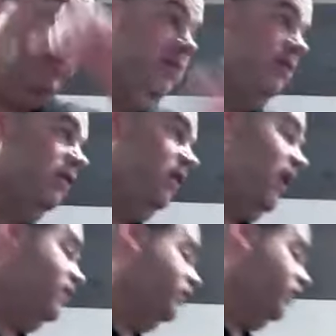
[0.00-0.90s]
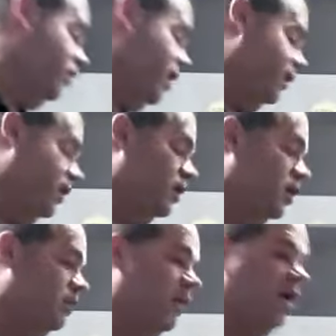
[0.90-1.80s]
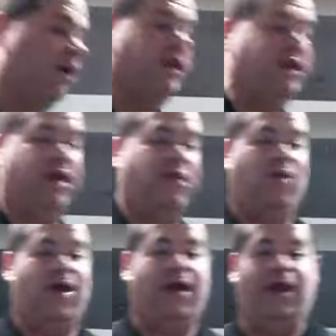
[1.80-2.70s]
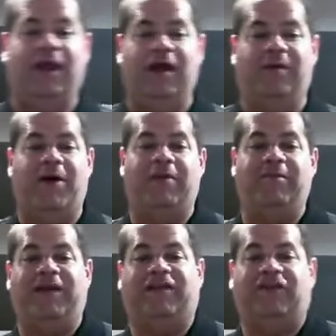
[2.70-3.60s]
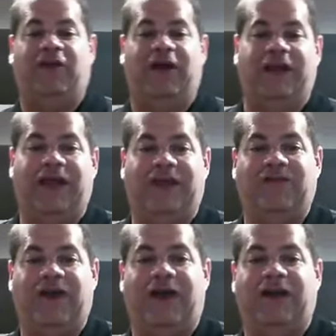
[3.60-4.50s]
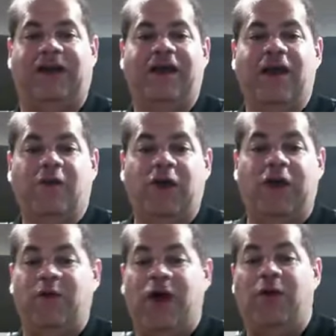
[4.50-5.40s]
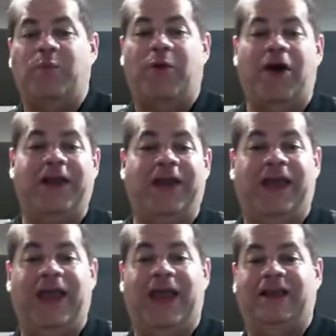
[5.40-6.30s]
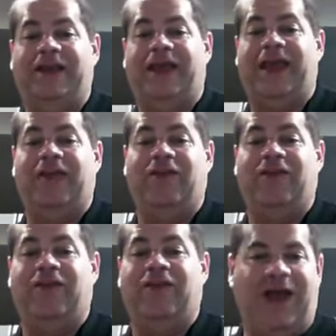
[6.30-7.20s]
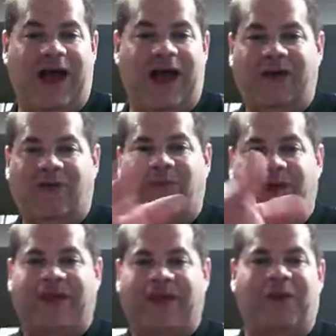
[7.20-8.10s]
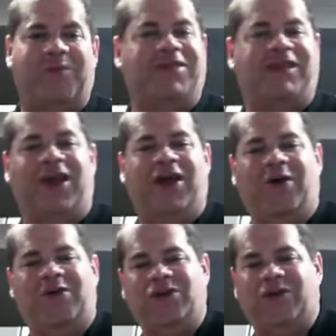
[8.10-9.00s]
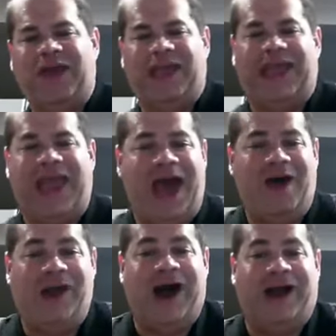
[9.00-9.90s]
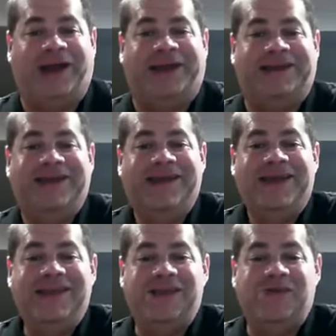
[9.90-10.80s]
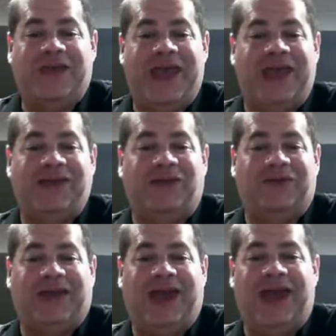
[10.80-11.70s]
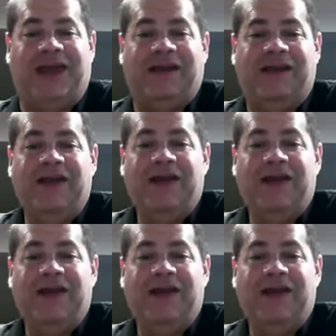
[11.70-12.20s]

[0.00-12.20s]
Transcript: Abramson. I do like a good party, a wedding, a bar mitzvah, even. We will party again together. I will be there with you. You can count on it. You can, you can.